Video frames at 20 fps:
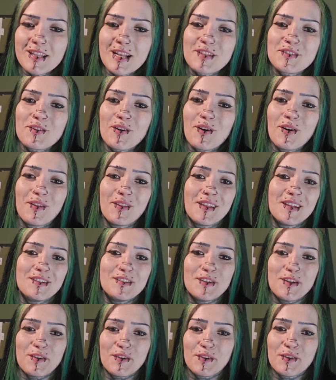that's all that
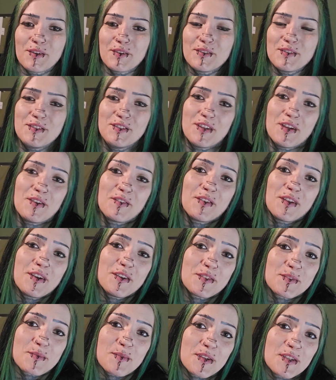
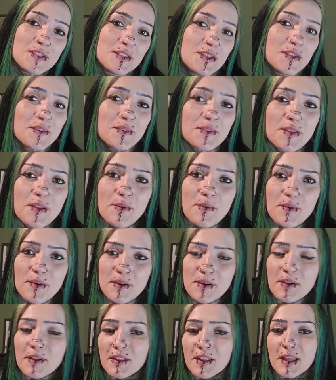generators want to do. They want
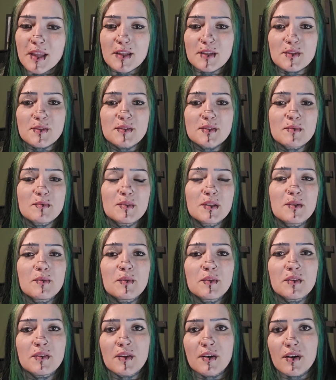to do something
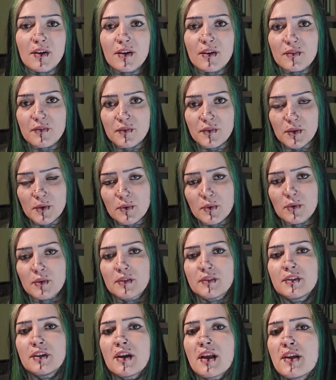with their fuel
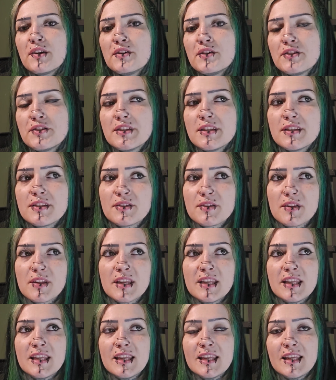and their energy. So
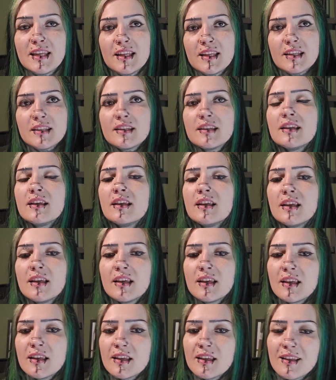they need
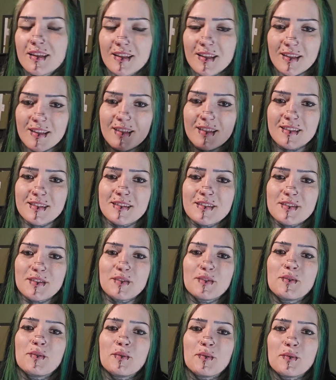
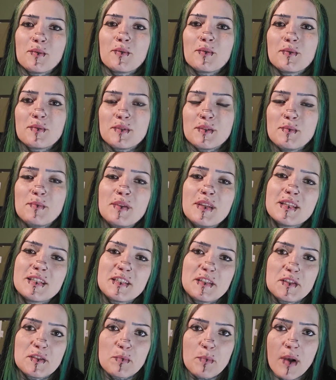to be
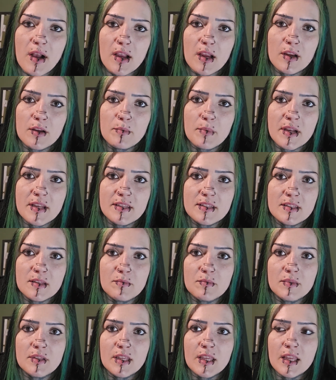inspired by
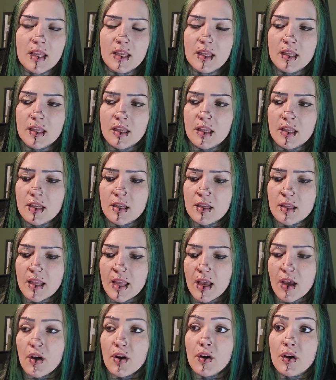something and
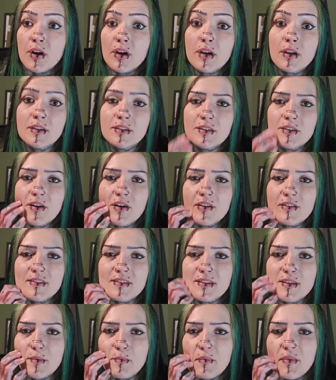get hooked on
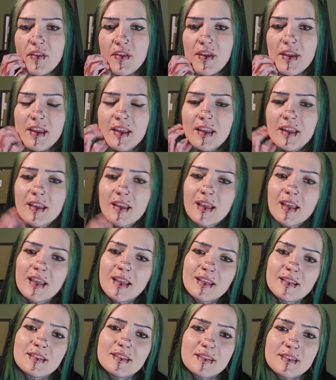something,
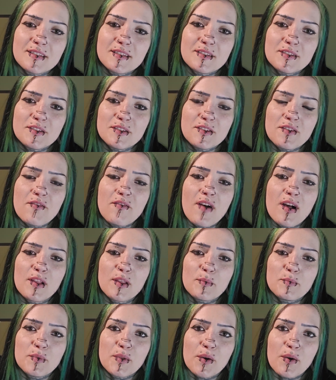and to
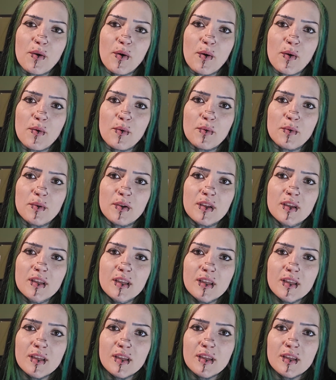develop their own,